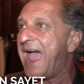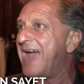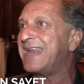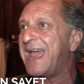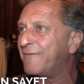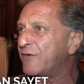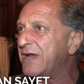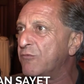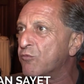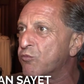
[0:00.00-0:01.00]
And
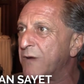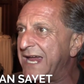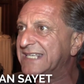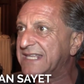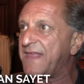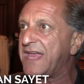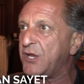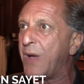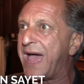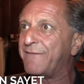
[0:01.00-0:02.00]
every reason that
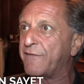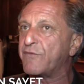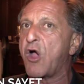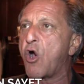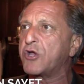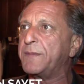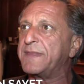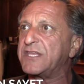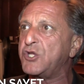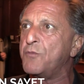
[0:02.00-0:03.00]
you have, every
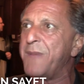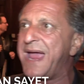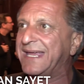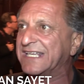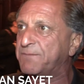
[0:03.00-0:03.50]
argument that you make,